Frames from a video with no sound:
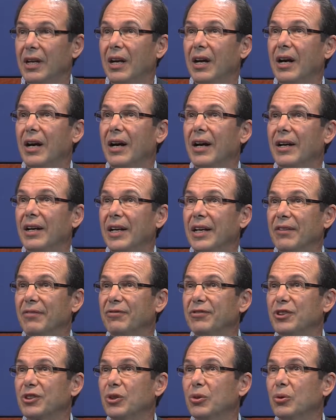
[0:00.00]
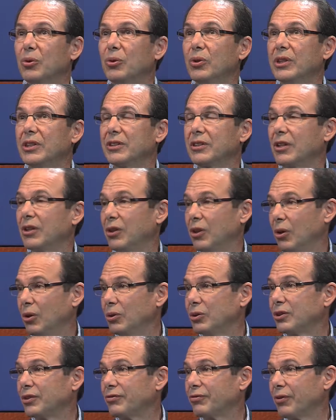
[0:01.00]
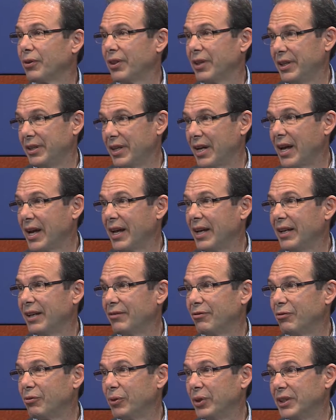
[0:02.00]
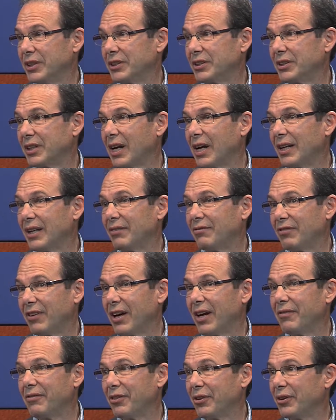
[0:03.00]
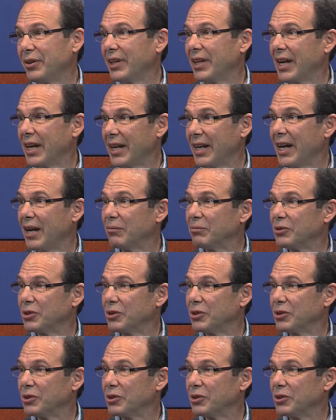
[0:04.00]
If school is closed for the day, if we decide at 5:30 a.m.